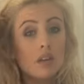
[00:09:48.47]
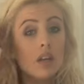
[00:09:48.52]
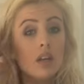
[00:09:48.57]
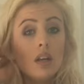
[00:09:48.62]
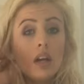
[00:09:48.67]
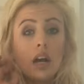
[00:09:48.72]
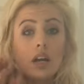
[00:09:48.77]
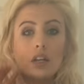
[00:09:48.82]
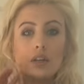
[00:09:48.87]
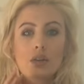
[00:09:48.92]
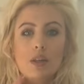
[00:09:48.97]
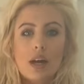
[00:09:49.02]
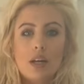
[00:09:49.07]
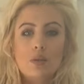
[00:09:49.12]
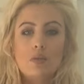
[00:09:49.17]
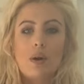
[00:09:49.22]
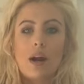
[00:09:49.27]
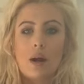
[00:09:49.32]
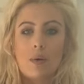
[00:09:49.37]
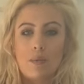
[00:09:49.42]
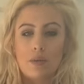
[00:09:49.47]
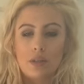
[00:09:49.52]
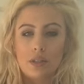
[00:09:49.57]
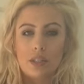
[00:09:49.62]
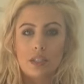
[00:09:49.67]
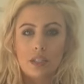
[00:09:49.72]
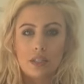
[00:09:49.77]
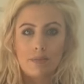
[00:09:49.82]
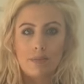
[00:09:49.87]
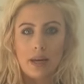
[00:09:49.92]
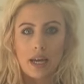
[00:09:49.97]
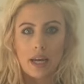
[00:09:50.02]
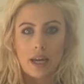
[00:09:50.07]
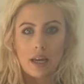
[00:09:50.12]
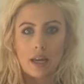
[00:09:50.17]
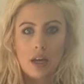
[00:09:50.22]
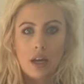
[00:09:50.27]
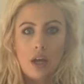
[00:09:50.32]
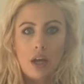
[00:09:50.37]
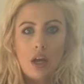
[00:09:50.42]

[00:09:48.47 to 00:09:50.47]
And I knew that's where I wanted to be.